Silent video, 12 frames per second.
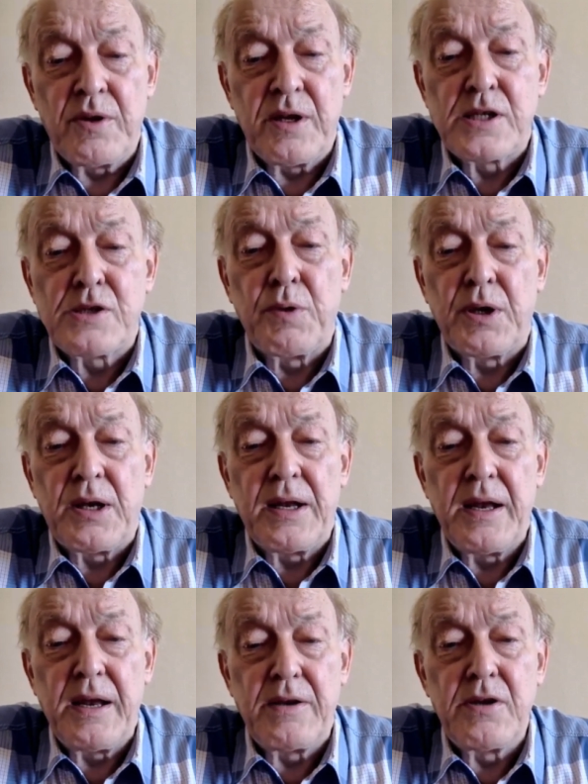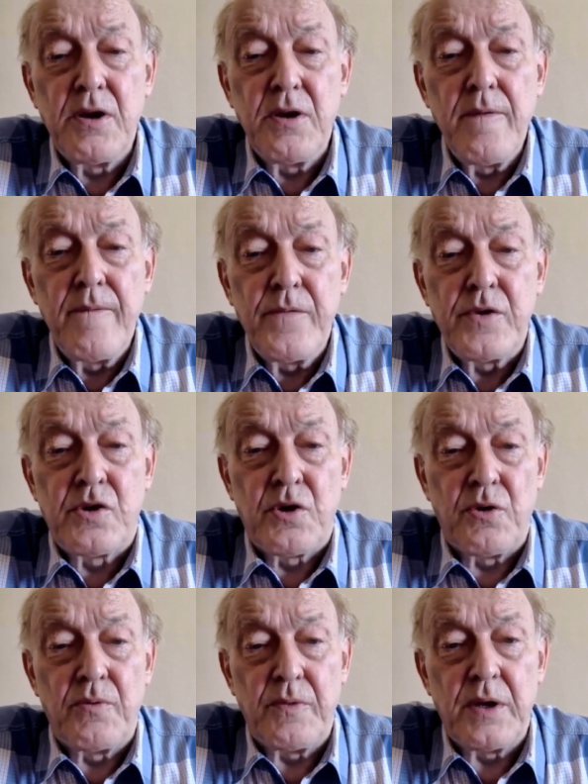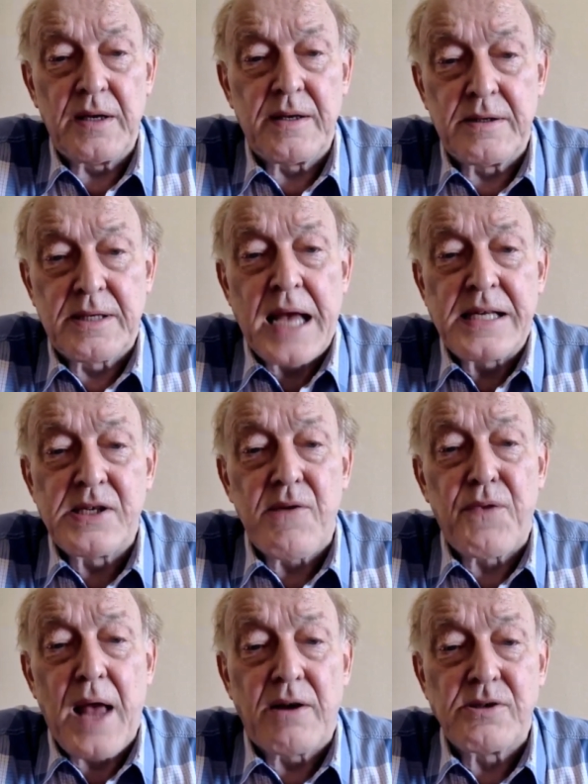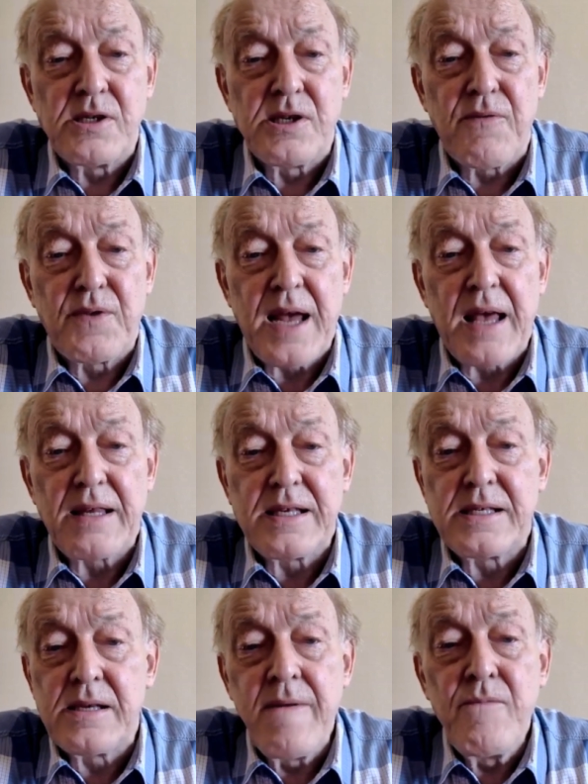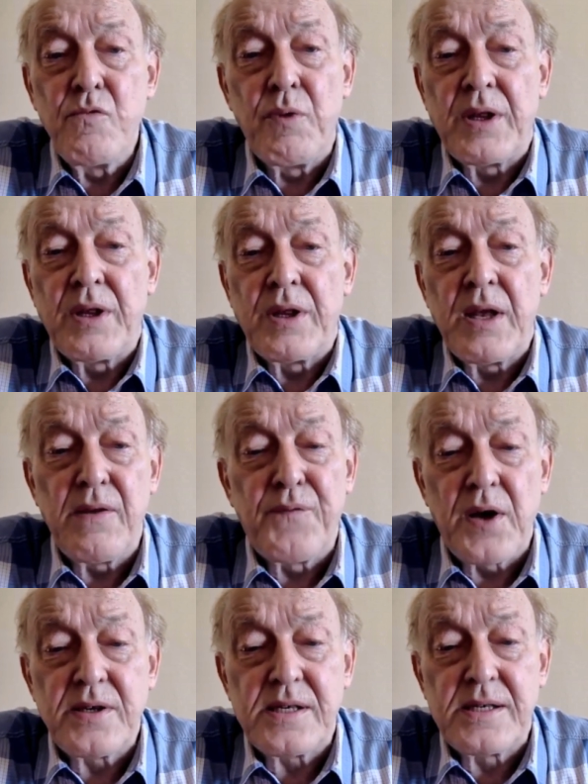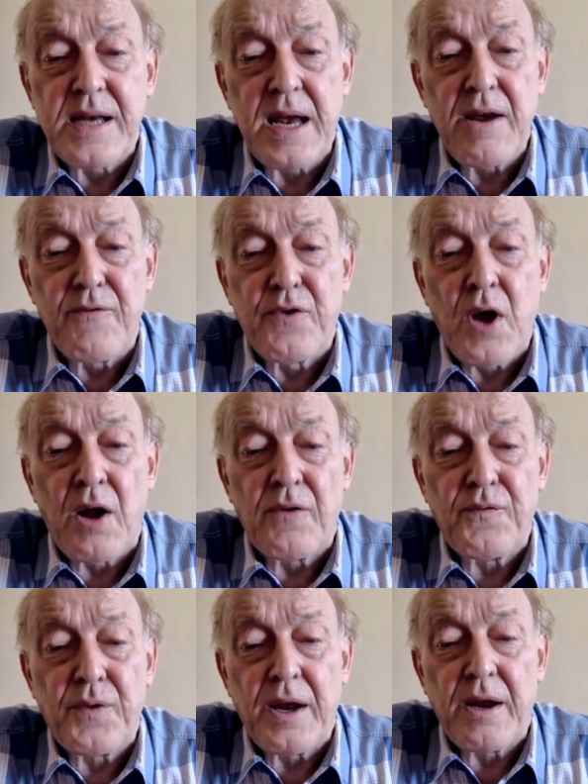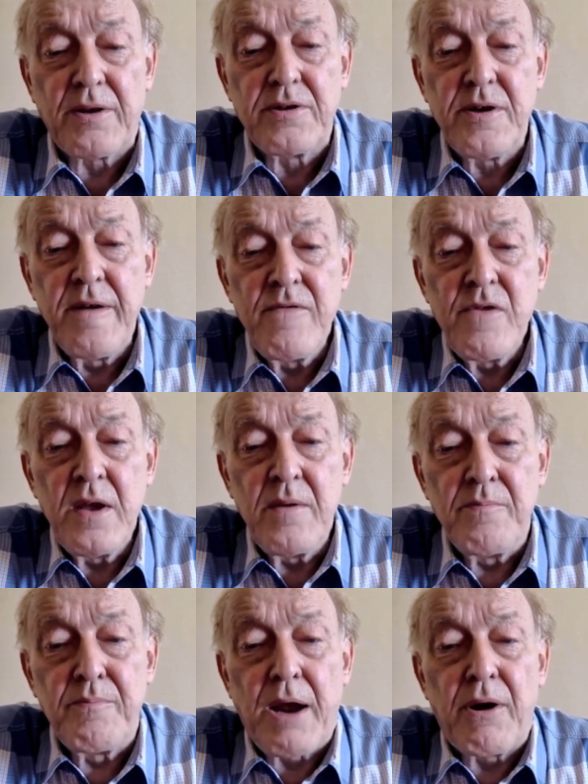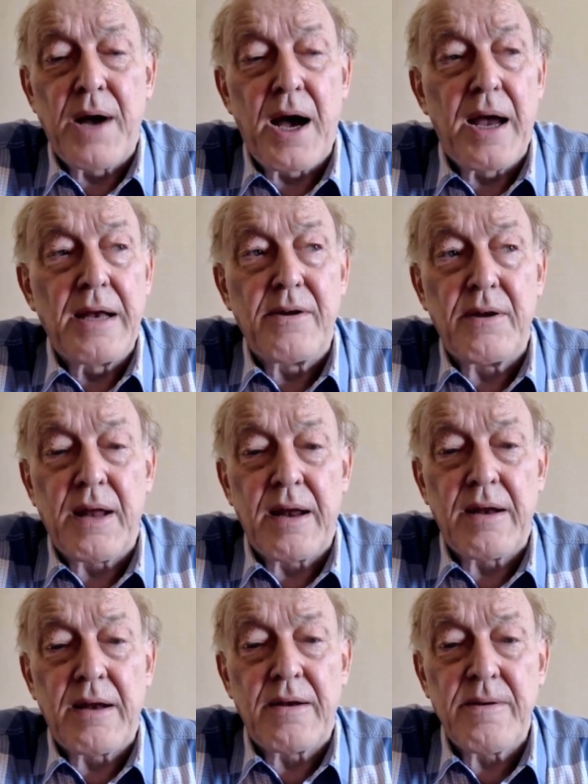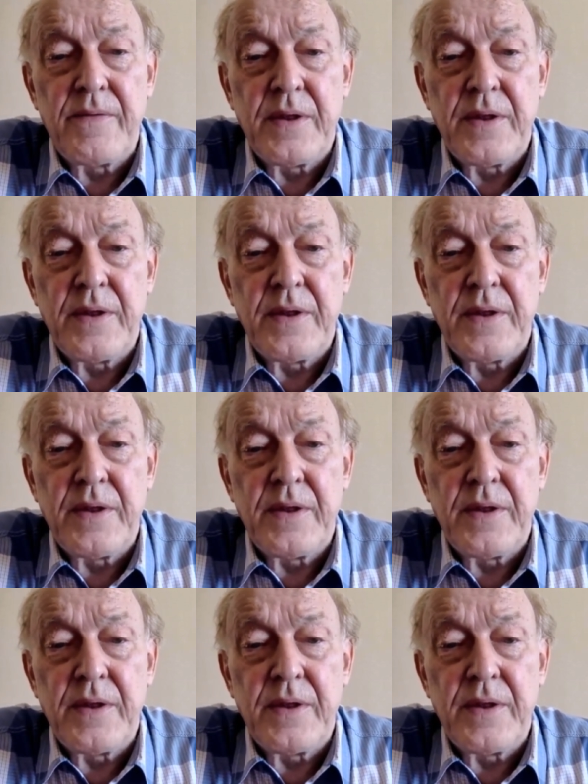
this would lead to tens of thousands of deaths within the first day of conflict. Bear in mind that